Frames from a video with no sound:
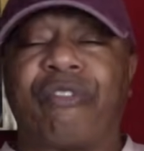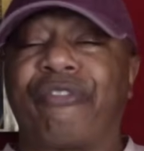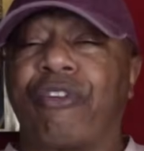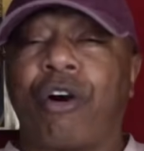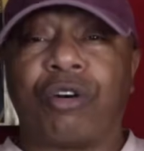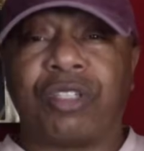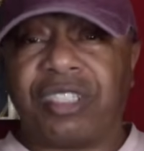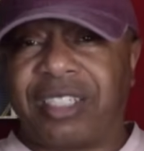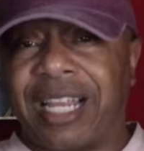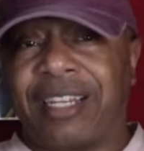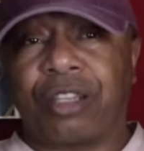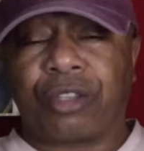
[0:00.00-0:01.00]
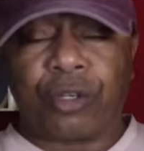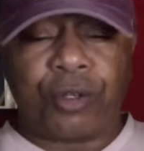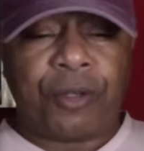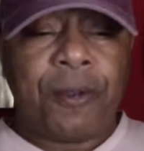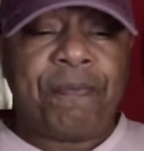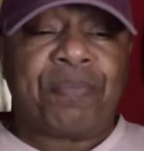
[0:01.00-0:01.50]
with fraud, this, that, and the
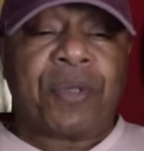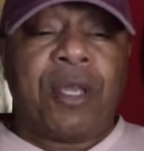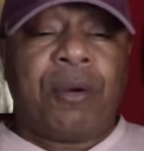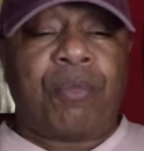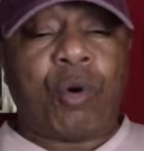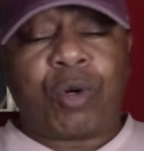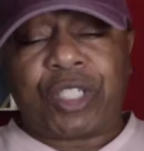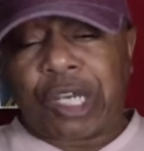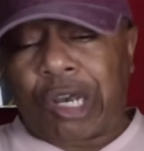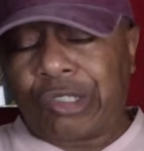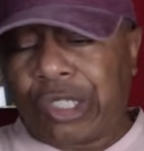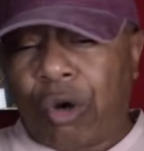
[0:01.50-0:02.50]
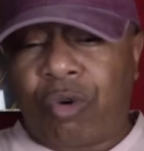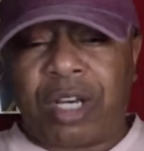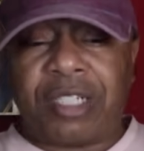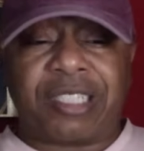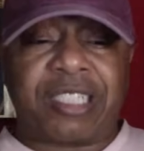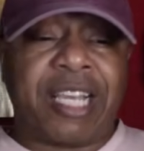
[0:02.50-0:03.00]
third. But what y'all don't
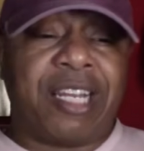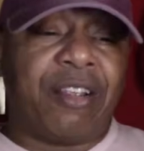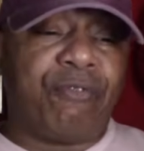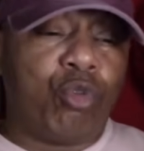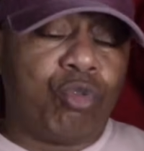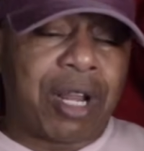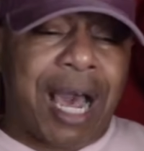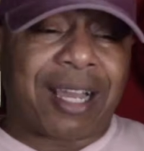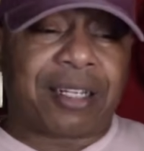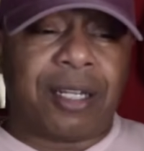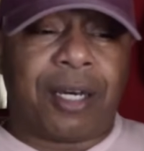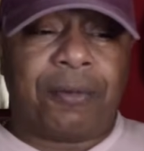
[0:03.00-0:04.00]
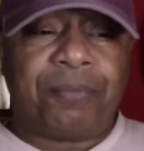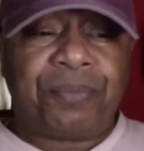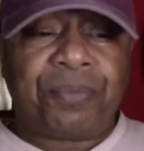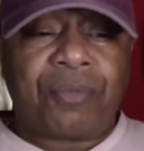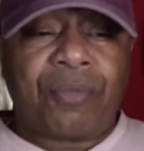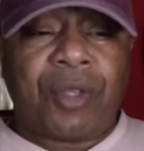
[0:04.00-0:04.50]
understand, if you locked up
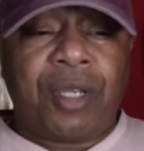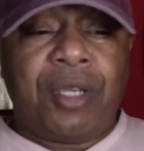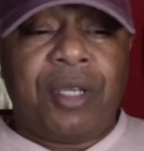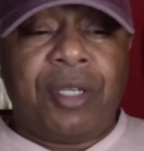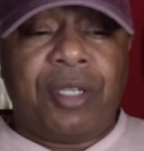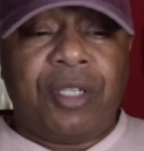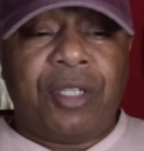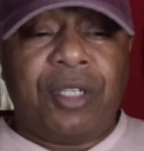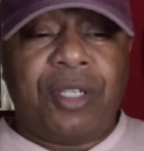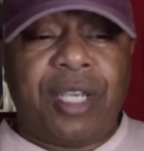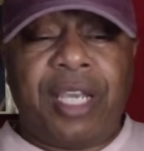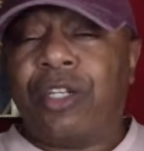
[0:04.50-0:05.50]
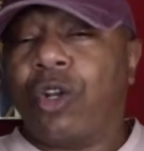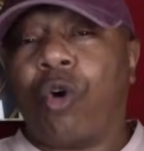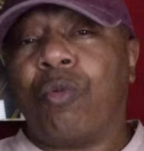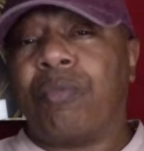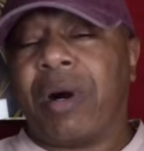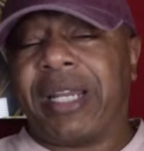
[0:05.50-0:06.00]
and
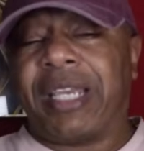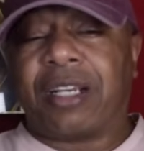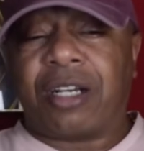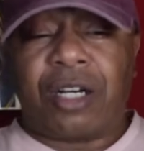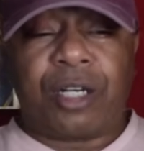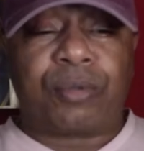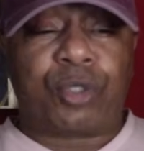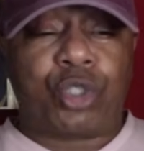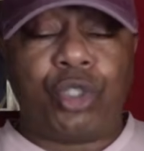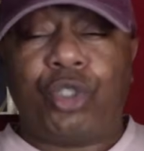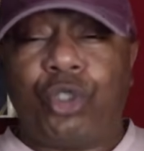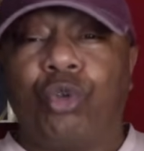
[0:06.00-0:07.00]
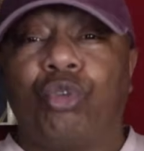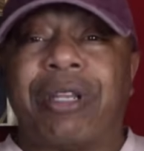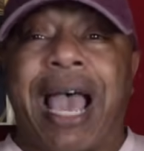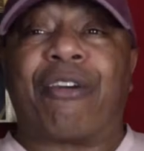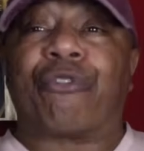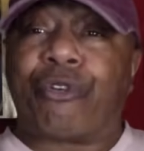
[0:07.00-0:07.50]
no money comes to you
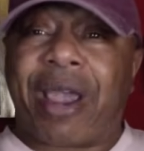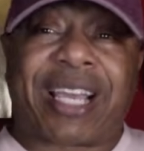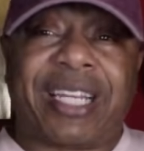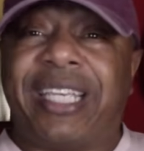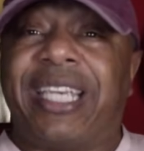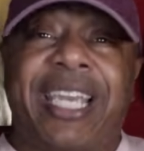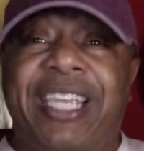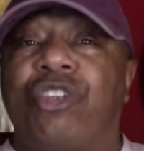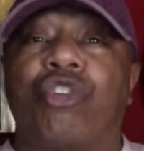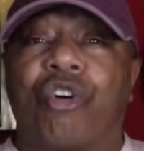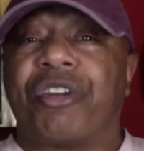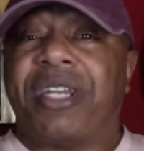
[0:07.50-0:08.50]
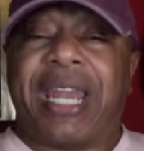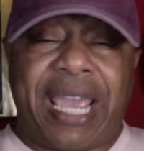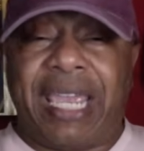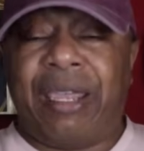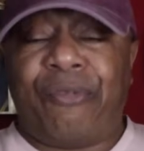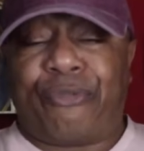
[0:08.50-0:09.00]
directly in your
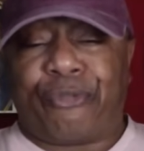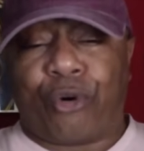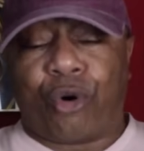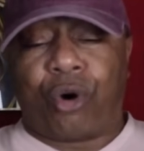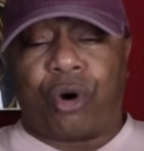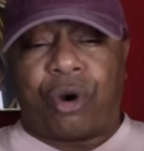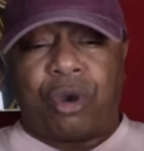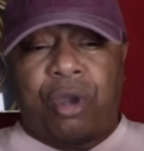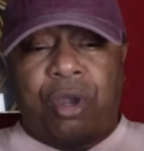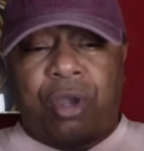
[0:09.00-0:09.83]
name for